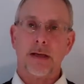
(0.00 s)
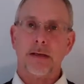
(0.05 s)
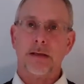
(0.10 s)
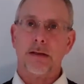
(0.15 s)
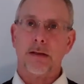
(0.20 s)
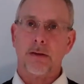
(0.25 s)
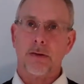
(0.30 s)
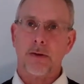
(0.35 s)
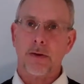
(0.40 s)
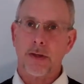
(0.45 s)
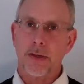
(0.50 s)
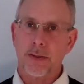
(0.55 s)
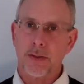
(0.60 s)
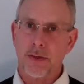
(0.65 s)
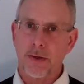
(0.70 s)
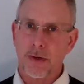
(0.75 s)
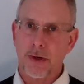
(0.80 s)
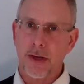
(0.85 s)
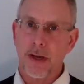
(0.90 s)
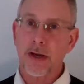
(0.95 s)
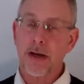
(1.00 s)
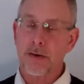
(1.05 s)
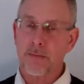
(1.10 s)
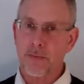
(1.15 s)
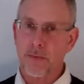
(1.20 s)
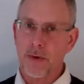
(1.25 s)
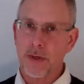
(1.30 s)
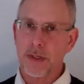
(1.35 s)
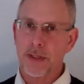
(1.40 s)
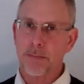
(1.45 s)
to look at your
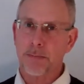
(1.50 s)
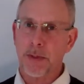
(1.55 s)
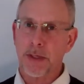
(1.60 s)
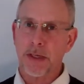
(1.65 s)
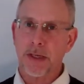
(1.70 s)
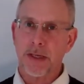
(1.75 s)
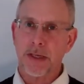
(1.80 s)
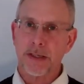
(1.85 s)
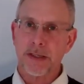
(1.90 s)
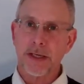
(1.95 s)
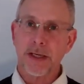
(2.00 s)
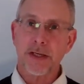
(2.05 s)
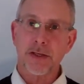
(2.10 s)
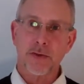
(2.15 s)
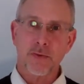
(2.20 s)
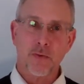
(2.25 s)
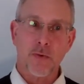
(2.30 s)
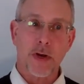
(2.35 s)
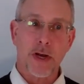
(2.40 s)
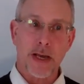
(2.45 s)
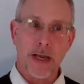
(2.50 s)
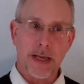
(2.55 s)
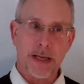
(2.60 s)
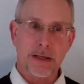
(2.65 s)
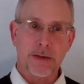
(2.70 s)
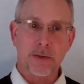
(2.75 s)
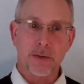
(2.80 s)
coverage because he's trying